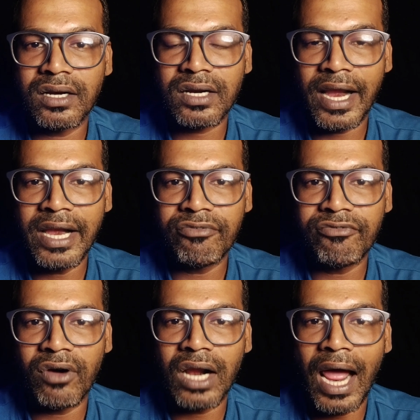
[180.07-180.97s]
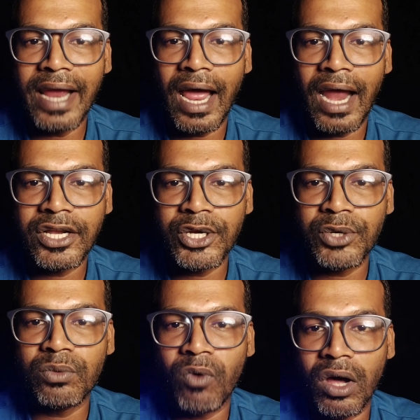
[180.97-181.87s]
are trained for high
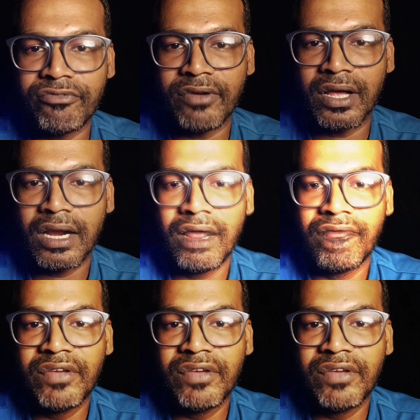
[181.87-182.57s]
altitude warfare